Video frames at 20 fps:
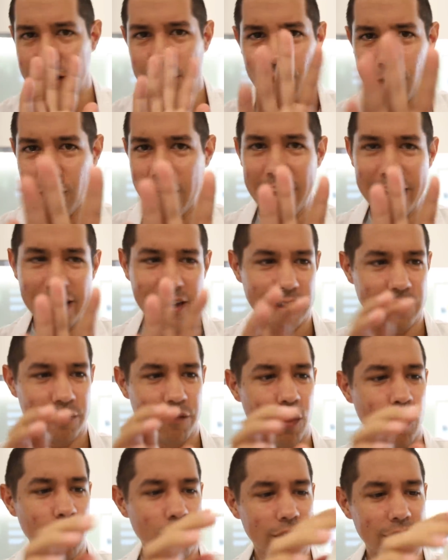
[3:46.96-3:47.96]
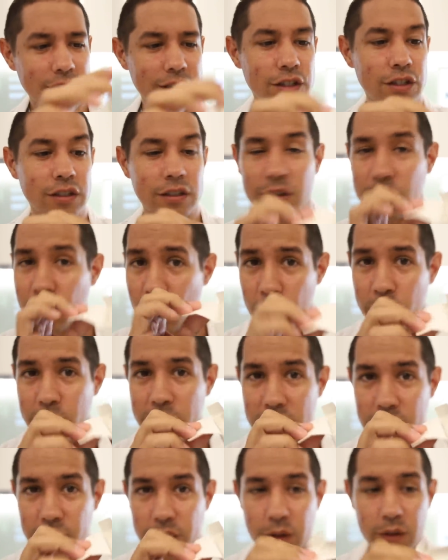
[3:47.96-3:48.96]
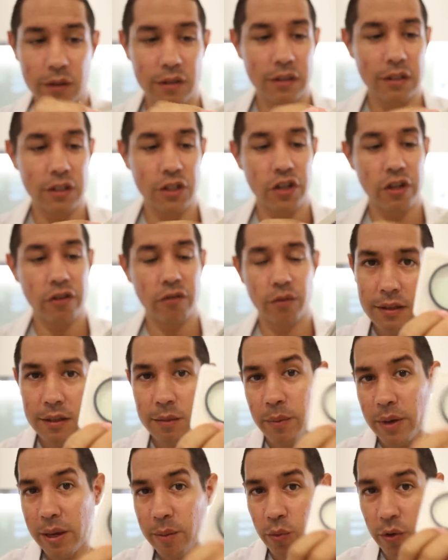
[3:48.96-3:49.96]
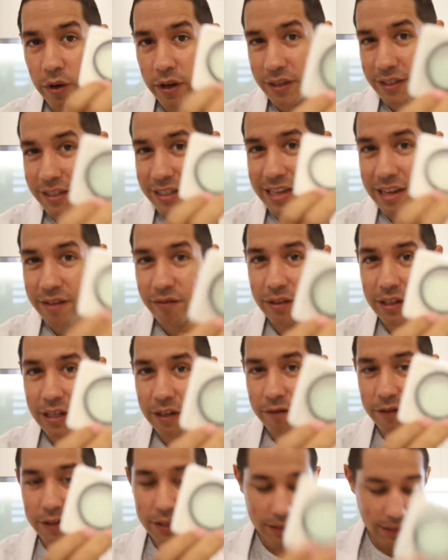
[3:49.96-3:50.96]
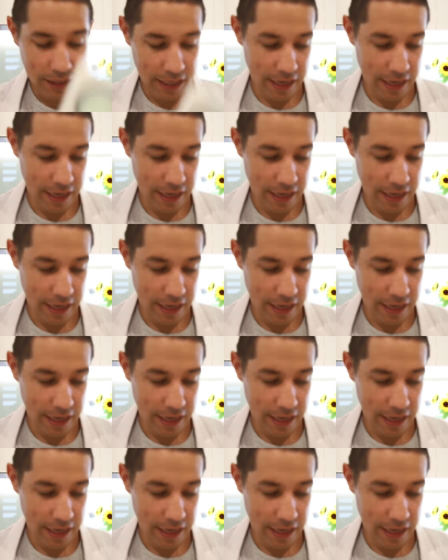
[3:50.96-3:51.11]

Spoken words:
it's not Addict's fault, it's just luminance filters in general. This bad boy has never left its